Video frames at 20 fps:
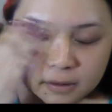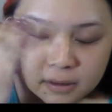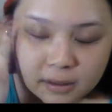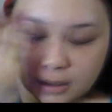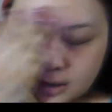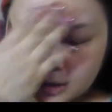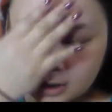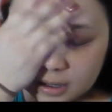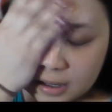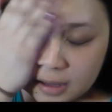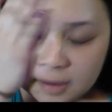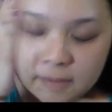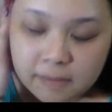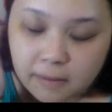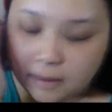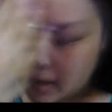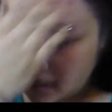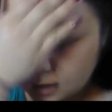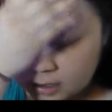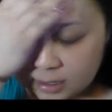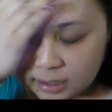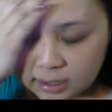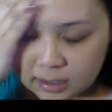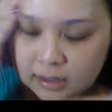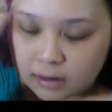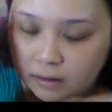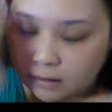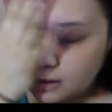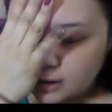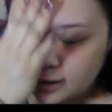Okay, and then
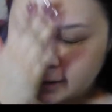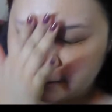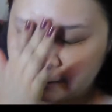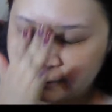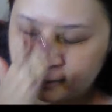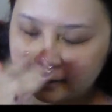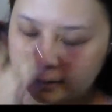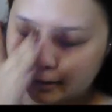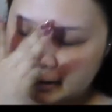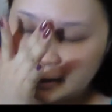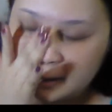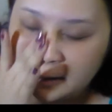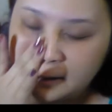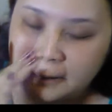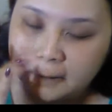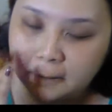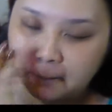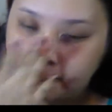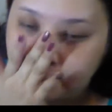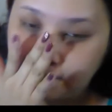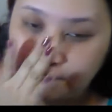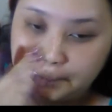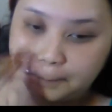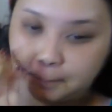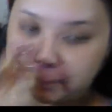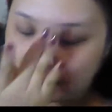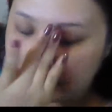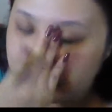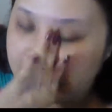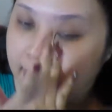I'll let the
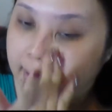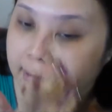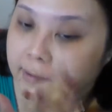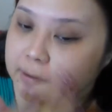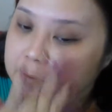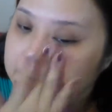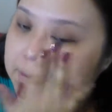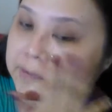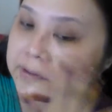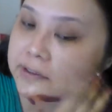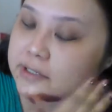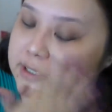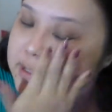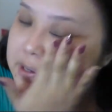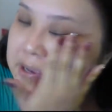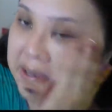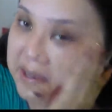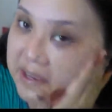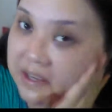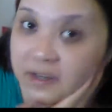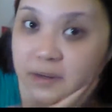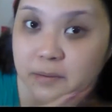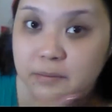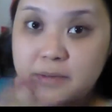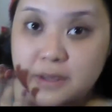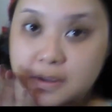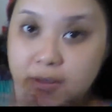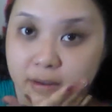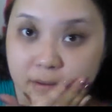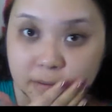product sink in a
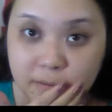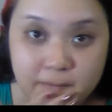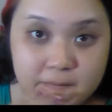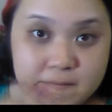bit.